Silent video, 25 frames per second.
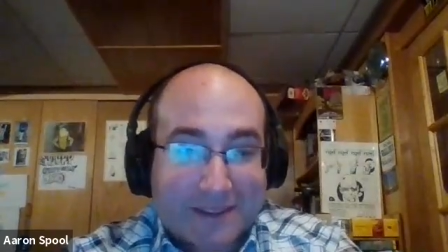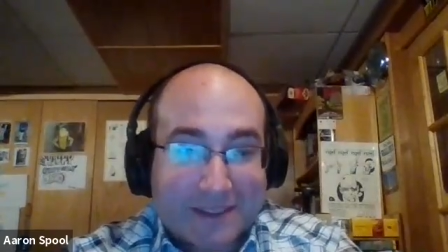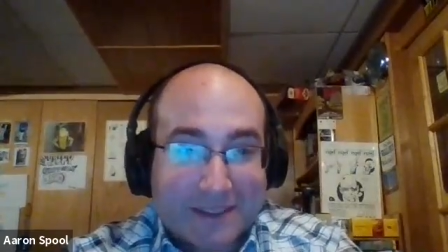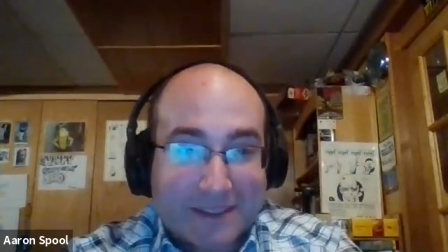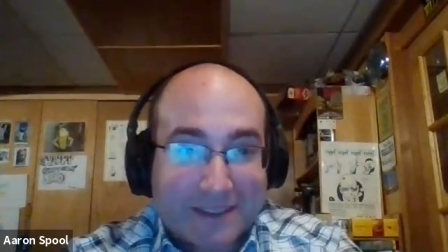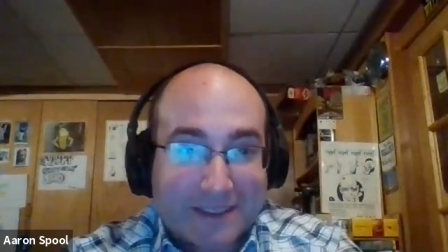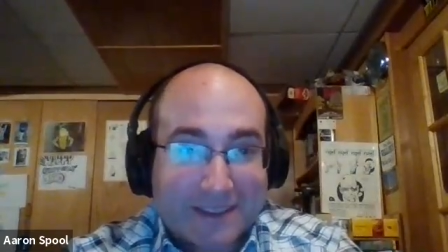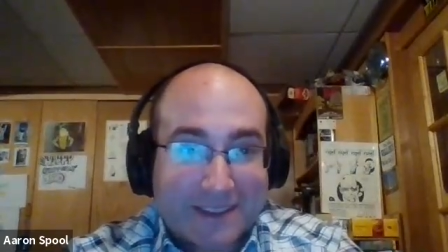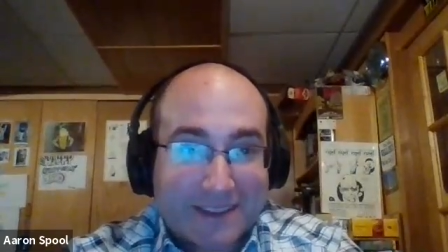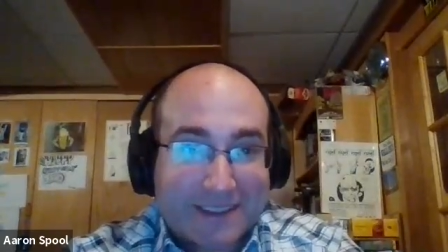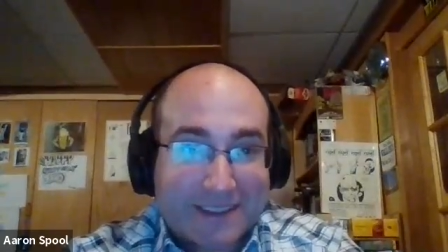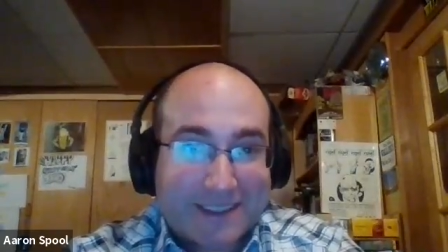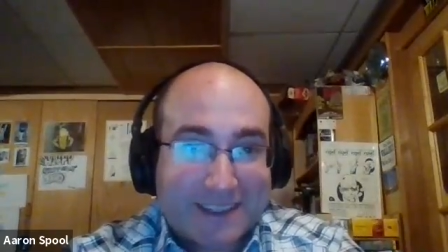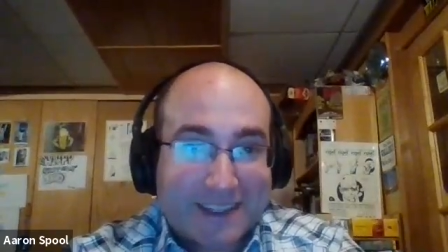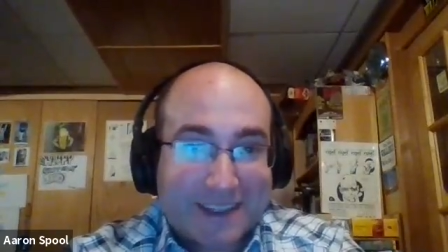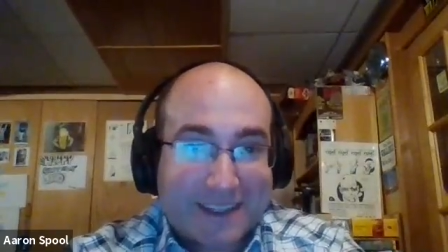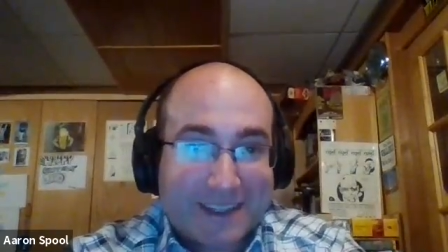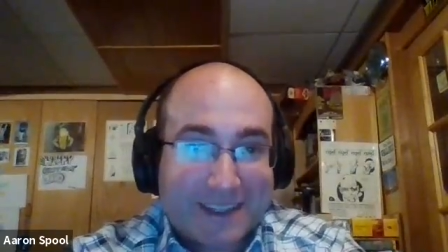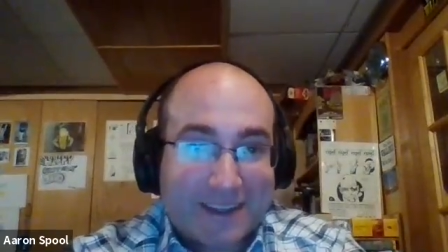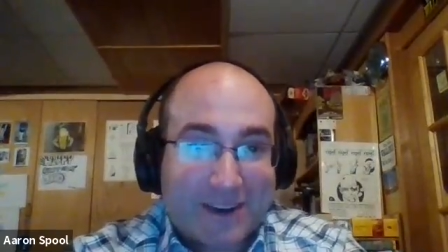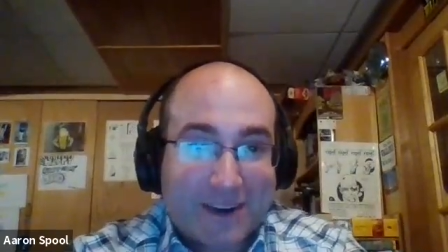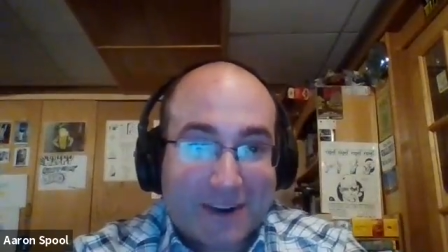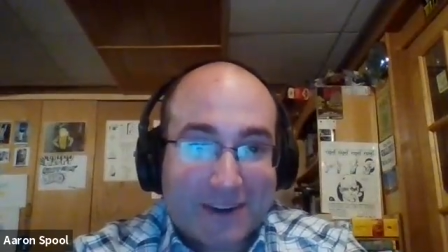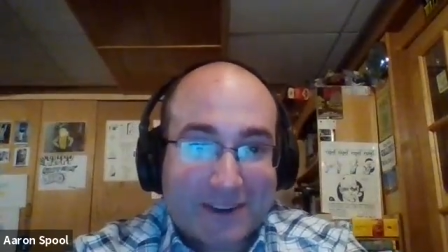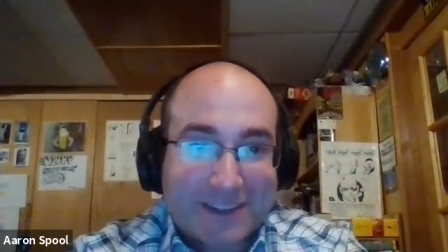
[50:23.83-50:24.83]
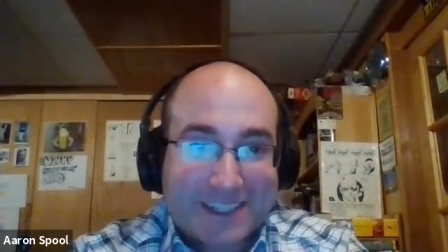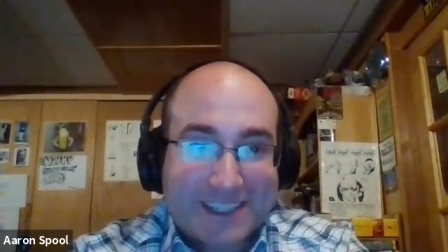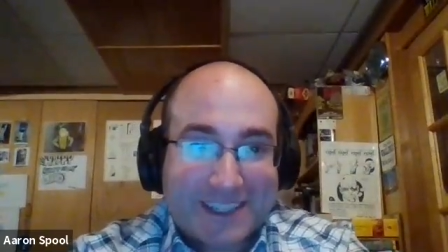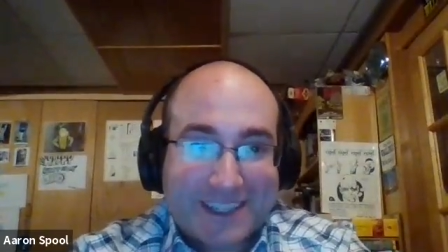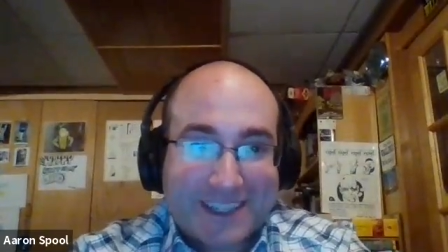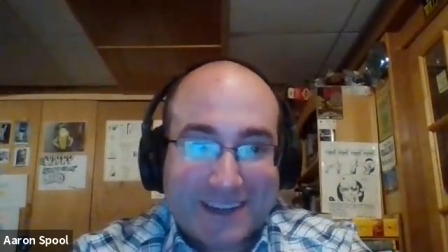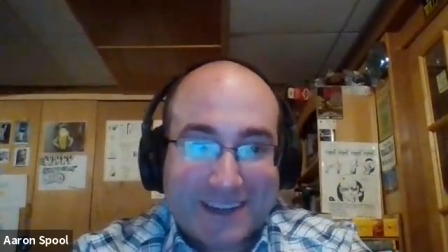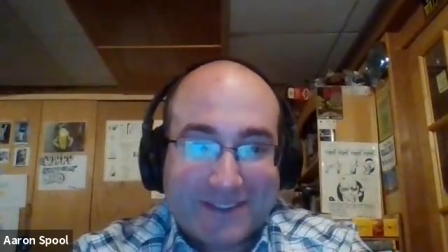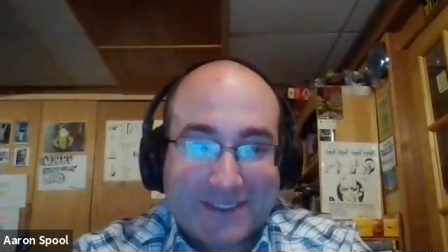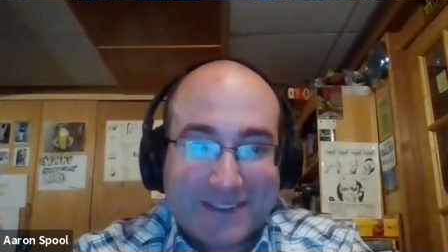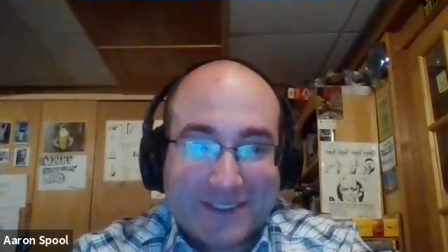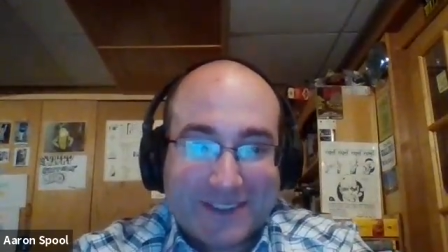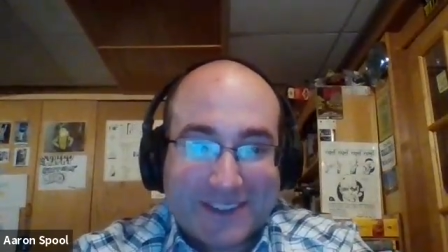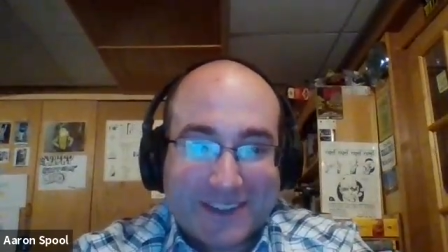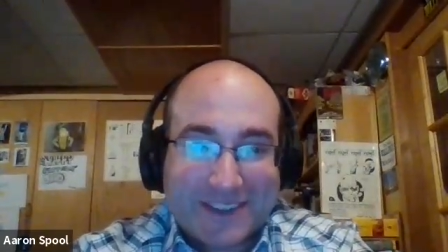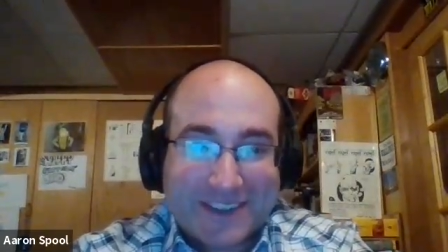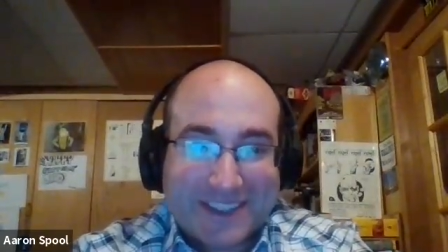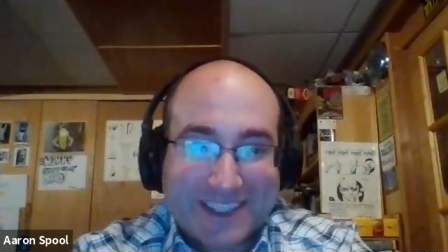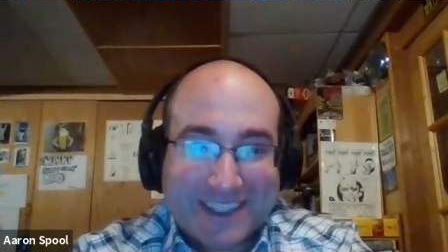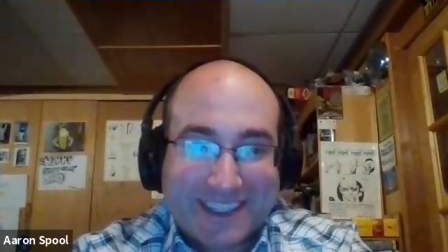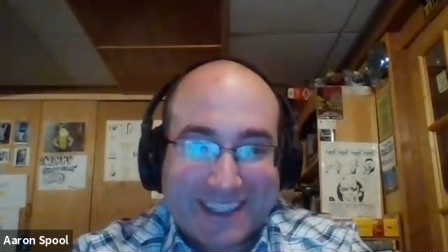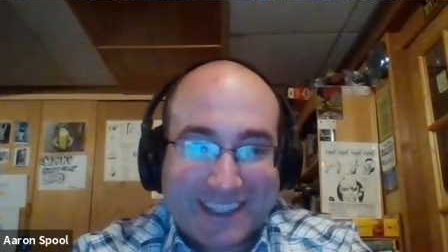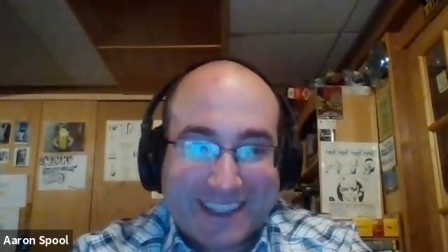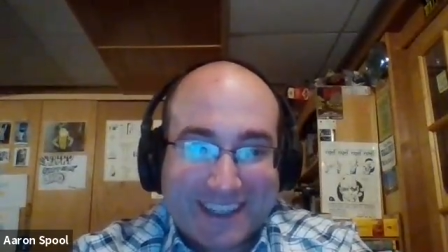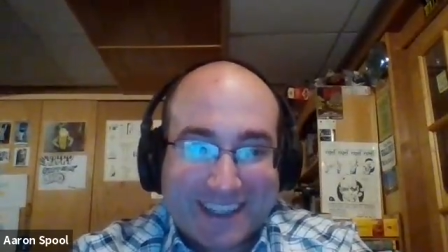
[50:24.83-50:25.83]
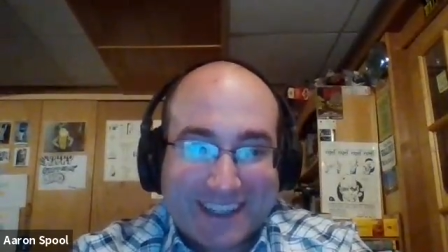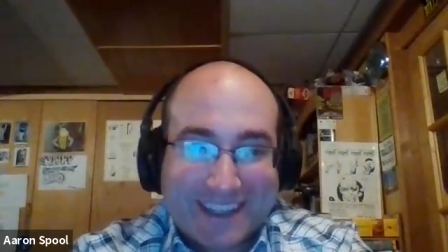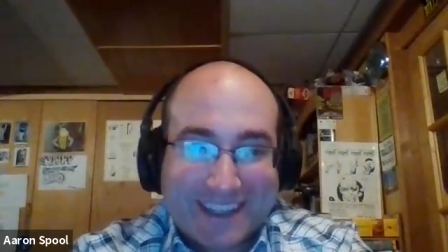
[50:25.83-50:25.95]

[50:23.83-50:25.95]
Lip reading: to sunny Garden State of New Jersey.